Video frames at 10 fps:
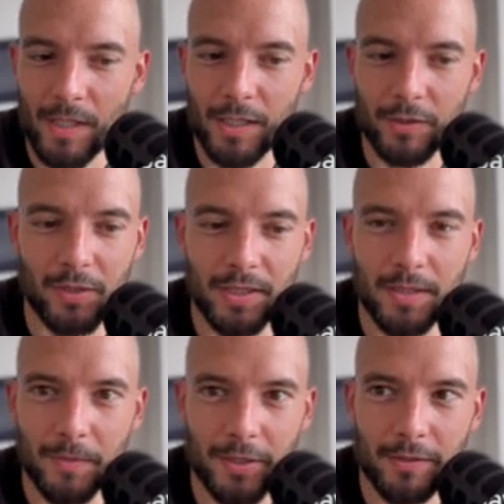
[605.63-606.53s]
And you let
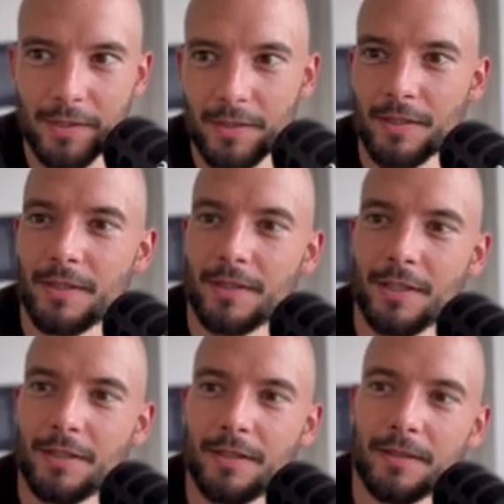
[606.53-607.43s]
them talk.
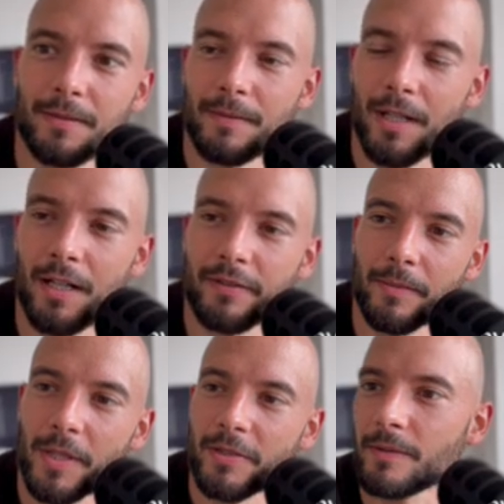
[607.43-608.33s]

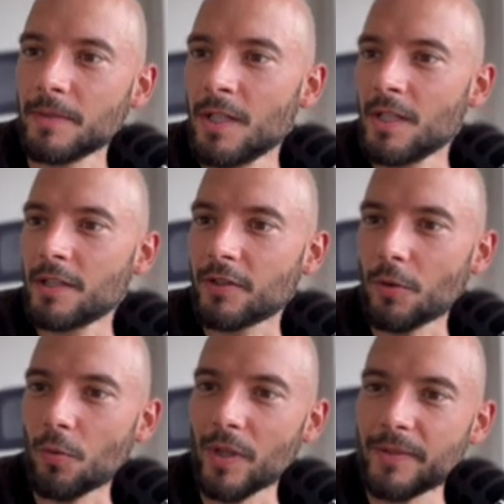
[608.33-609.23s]
Awesome, awesome. So
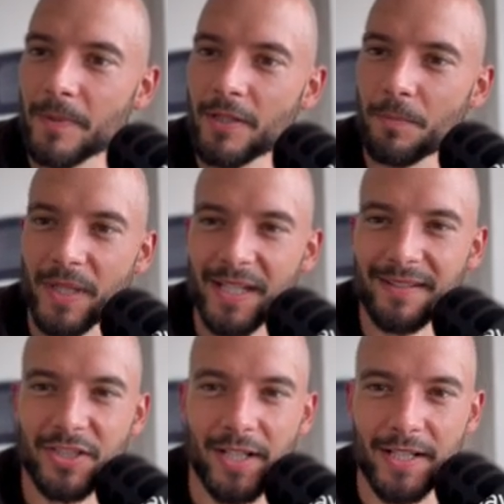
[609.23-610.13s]
what's been the
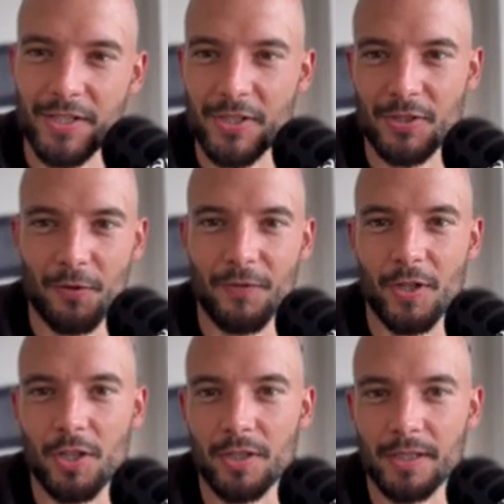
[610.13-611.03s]
biggest challenge so
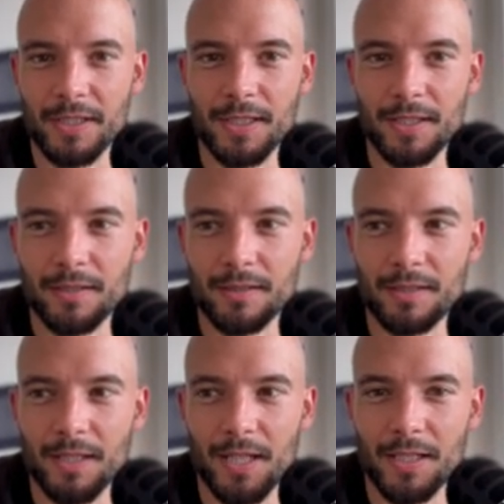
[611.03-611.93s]
far in
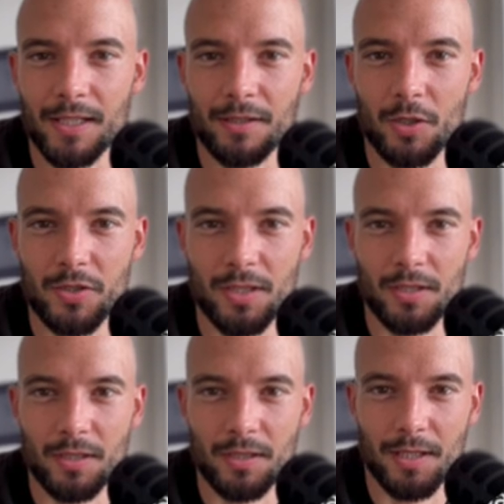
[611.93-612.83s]
getting
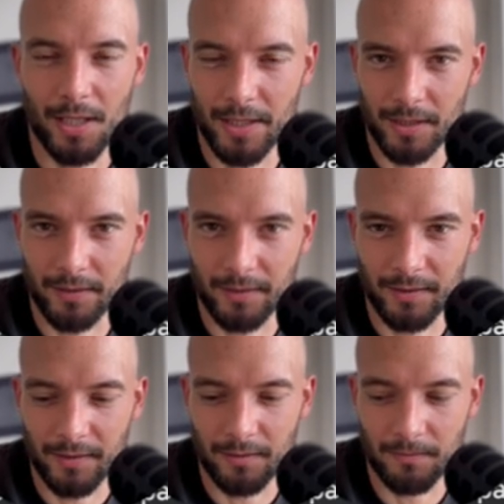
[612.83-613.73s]
coaching clients?
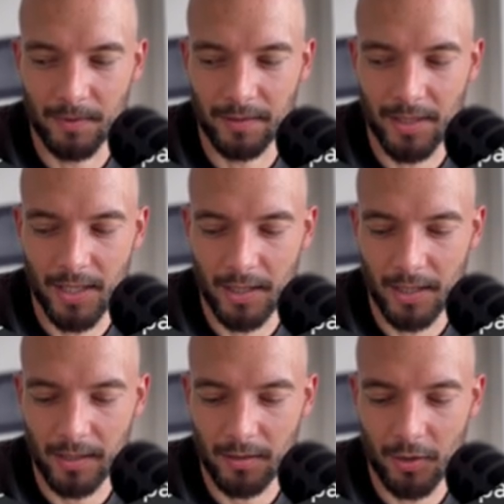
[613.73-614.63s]
Is that
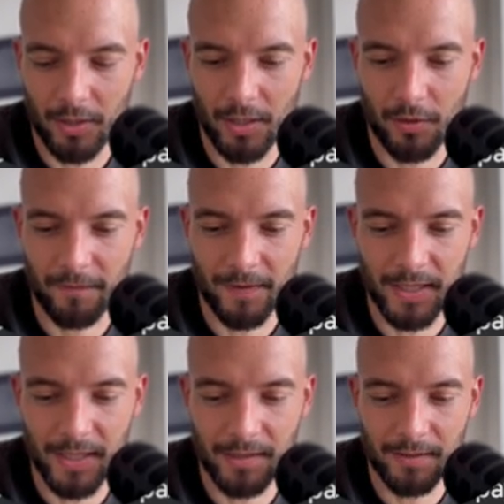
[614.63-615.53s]
like not enough
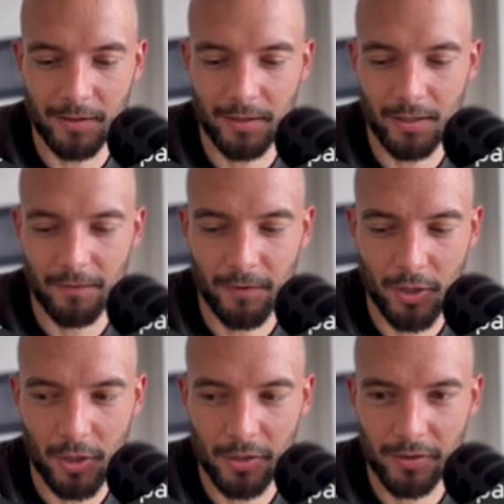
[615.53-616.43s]
leads, not enough
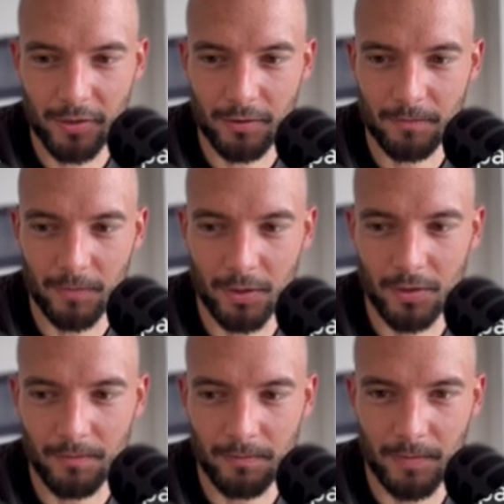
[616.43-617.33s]
calls, not
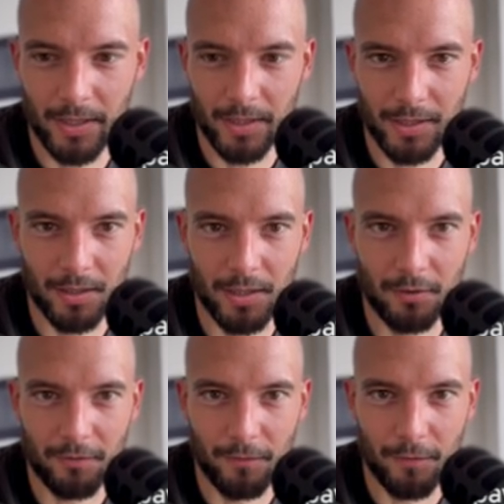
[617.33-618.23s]
like
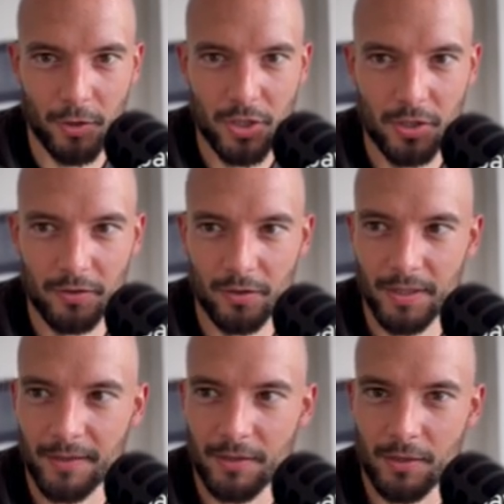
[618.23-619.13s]
enough conversions on
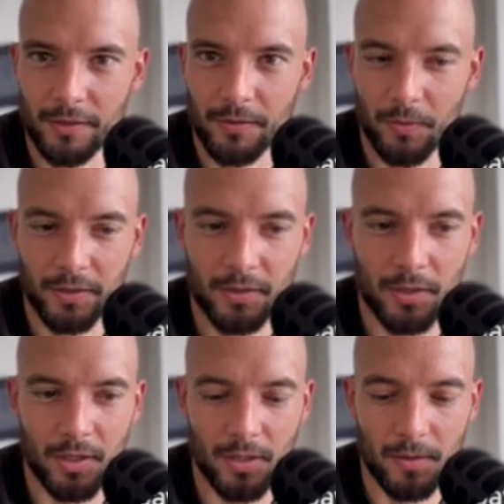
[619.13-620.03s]
these calls? What's
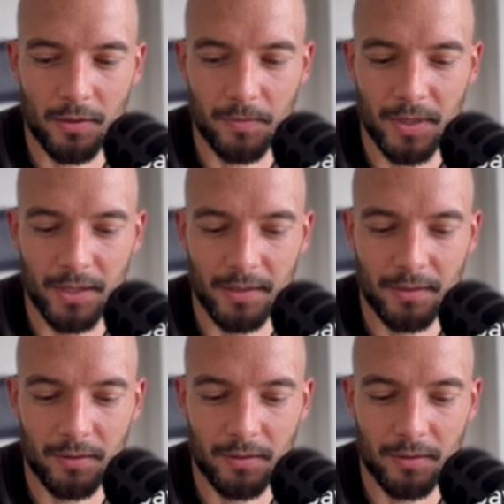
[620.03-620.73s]
the biggest